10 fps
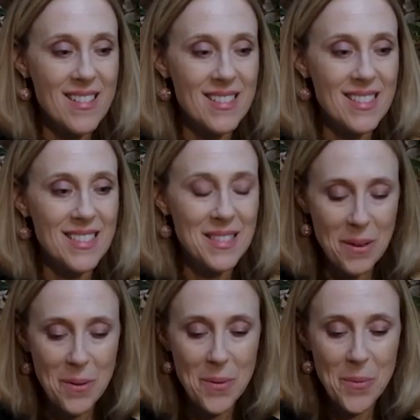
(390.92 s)

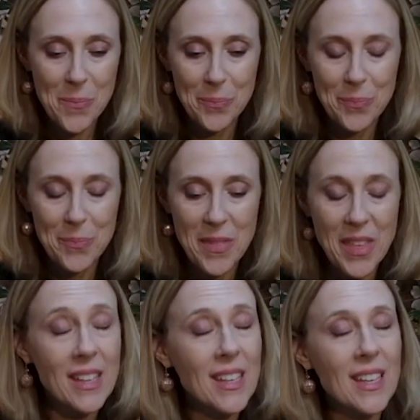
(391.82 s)
So
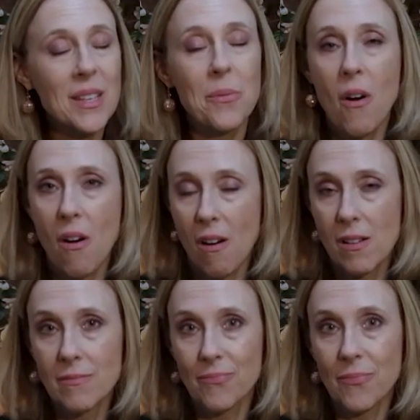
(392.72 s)
thanking you
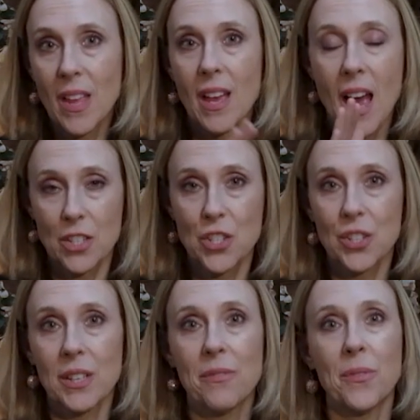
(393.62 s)
all
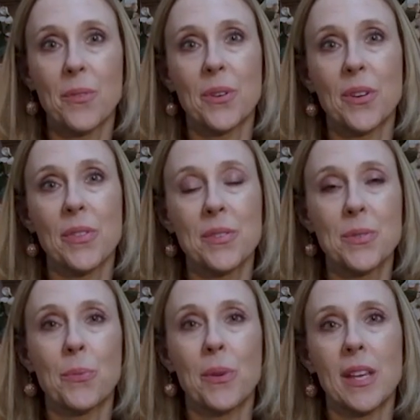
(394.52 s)
actually for
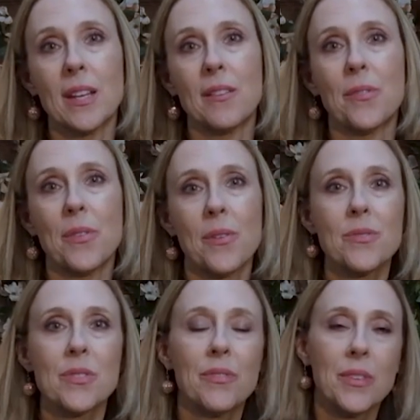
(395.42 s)
this week. For
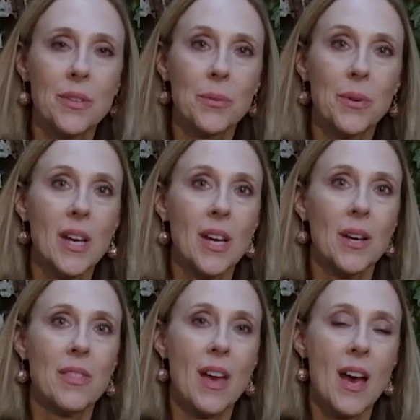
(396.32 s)
those of you
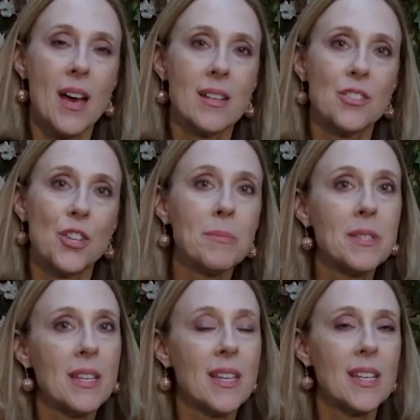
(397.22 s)
that jumped
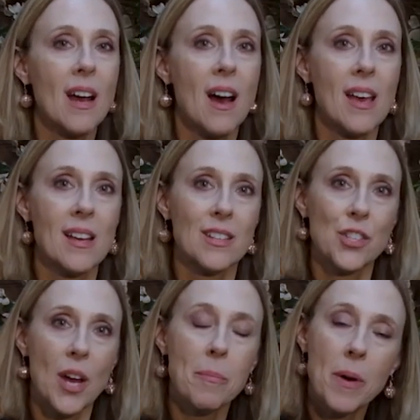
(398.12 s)
in, I had a
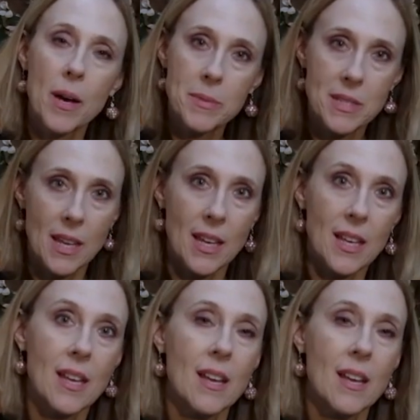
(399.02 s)
shop update